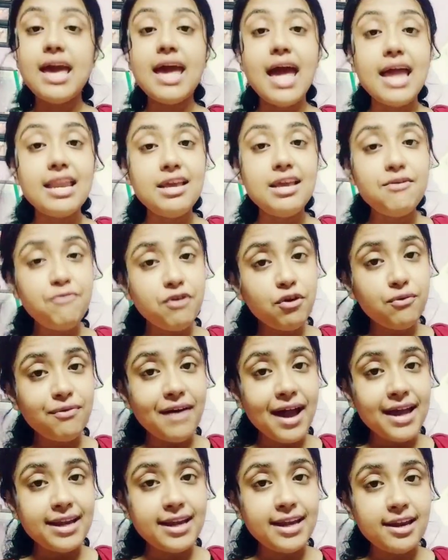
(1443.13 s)
And if you
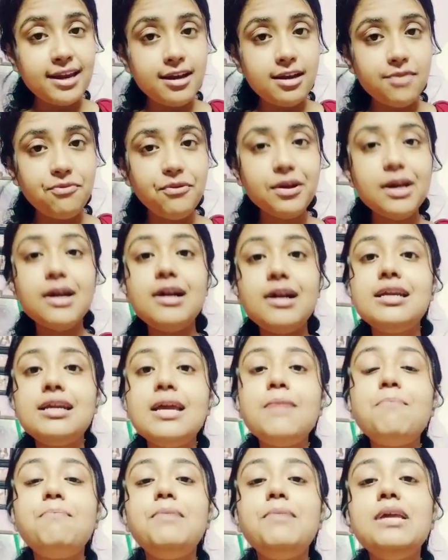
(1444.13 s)
find any
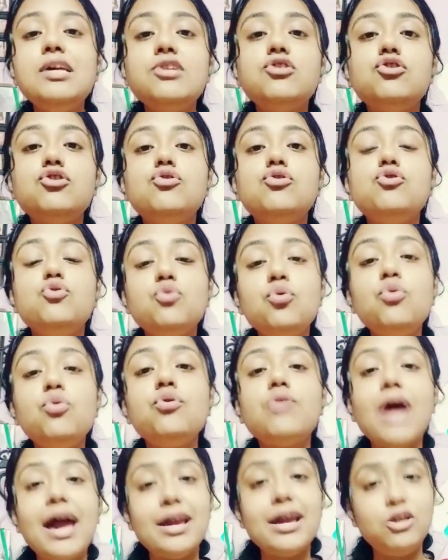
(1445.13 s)
difficulty, please do
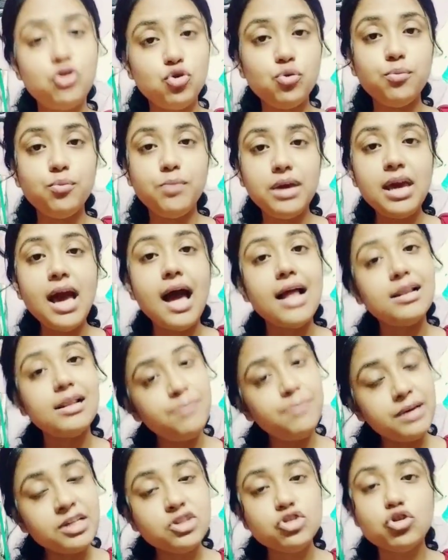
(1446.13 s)
write to me. I'll
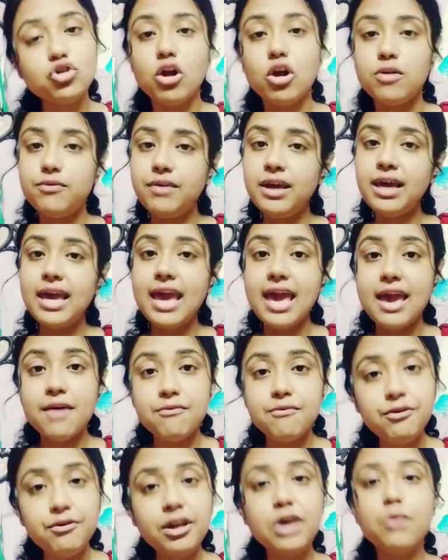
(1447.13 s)
be solving
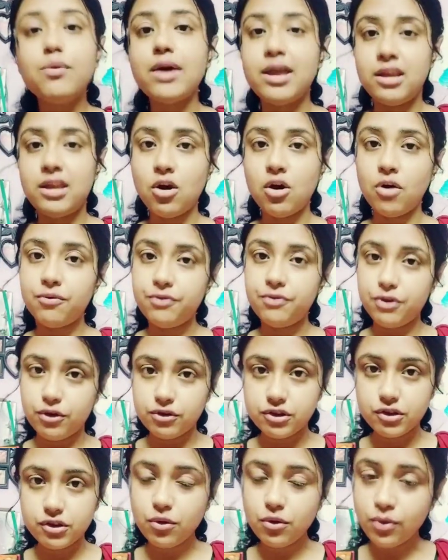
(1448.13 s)
every query of
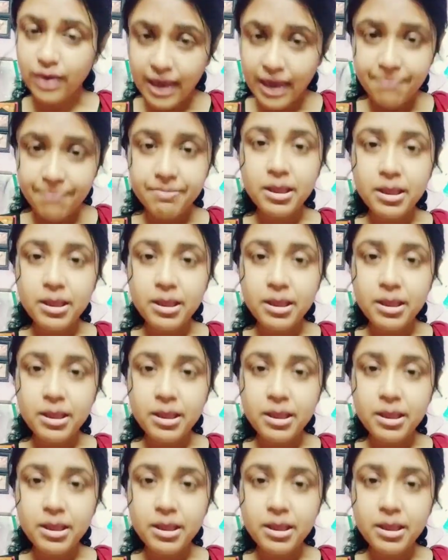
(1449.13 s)
yours. Okay.